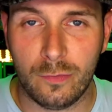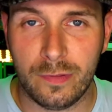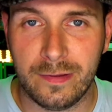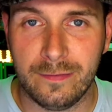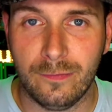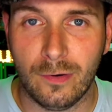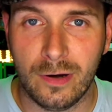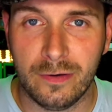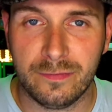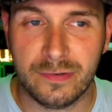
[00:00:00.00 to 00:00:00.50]

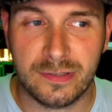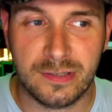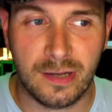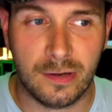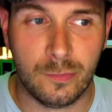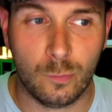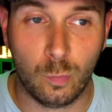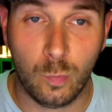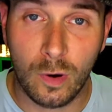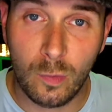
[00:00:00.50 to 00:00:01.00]
They've either
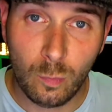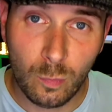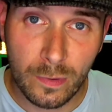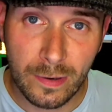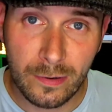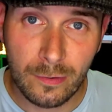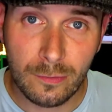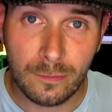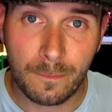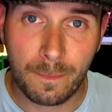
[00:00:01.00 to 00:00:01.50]
done one
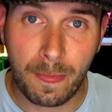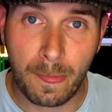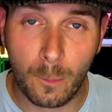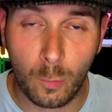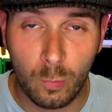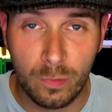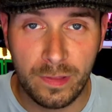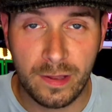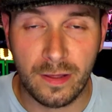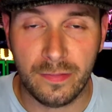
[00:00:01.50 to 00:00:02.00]
well
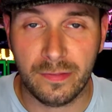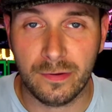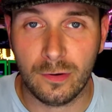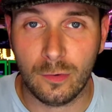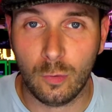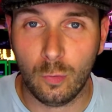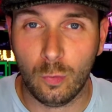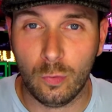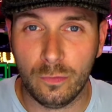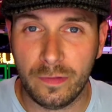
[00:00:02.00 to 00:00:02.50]
or the other,
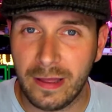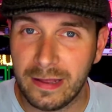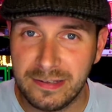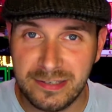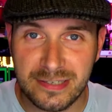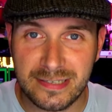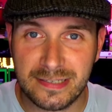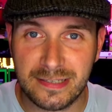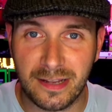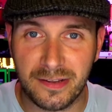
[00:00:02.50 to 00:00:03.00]
or they've
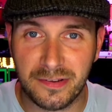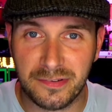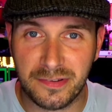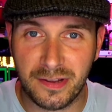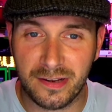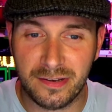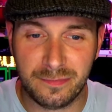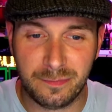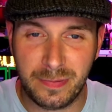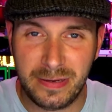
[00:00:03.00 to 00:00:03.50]
just
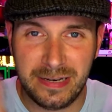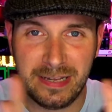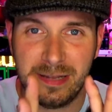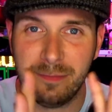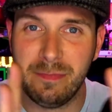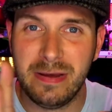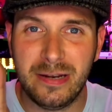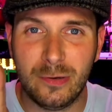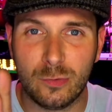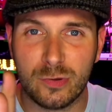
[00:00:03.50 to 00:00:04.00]
been in the
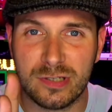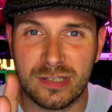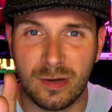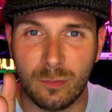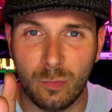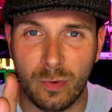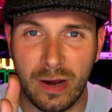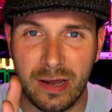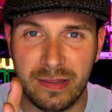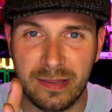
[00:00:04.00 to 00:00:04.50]
middle somewhere.